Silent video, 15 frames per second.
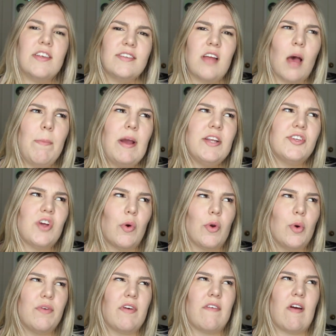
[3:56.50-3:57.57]
This top, I don't
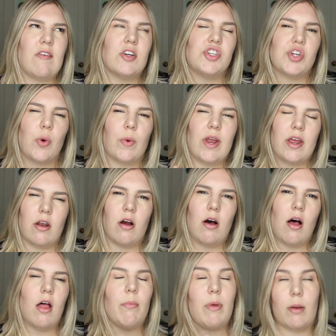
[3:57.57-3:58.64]
know if I've ever shown in a
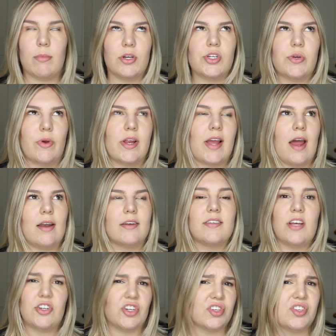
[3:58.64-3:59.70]
haul, but I'm gonna show it again
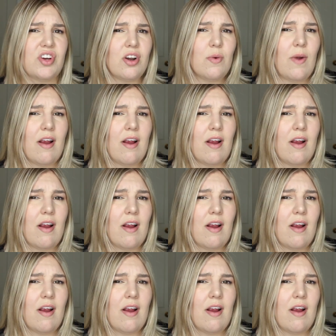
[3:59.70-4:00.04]
because I just started